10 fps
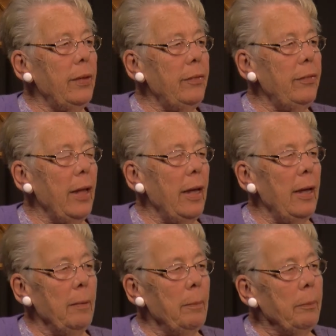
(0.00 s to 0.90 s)

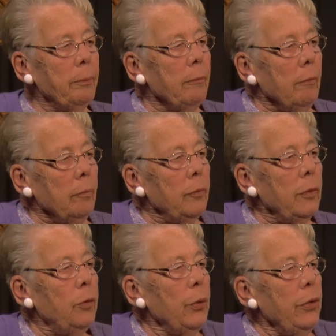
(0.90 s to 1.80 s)
same
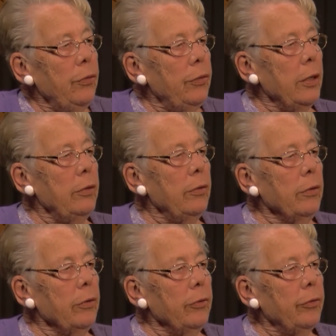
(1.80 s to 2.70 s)
twists and
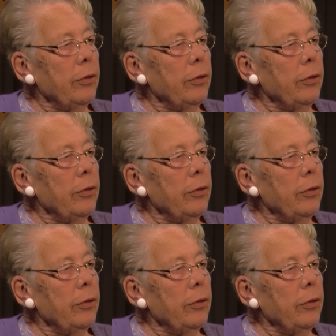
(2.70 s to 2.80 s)
turns?